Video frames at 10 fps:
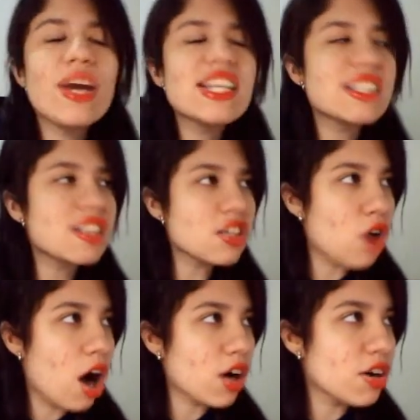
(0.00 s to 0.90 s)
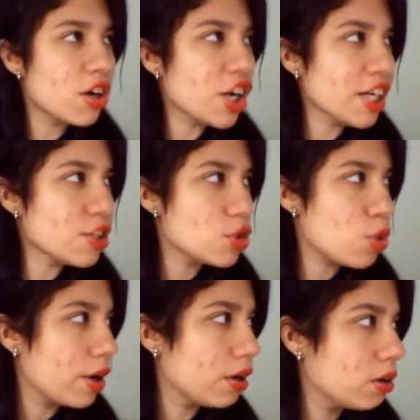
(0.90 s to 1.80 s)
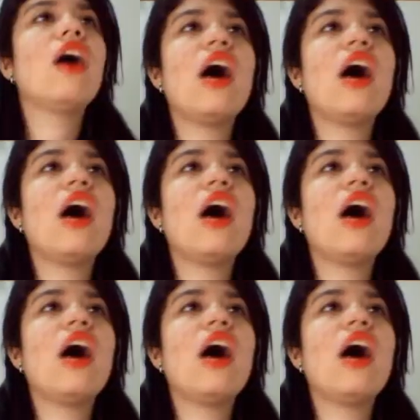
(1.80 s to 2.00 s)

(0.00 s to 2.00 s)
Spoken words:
Wait, is this a song or a cooking tutorial?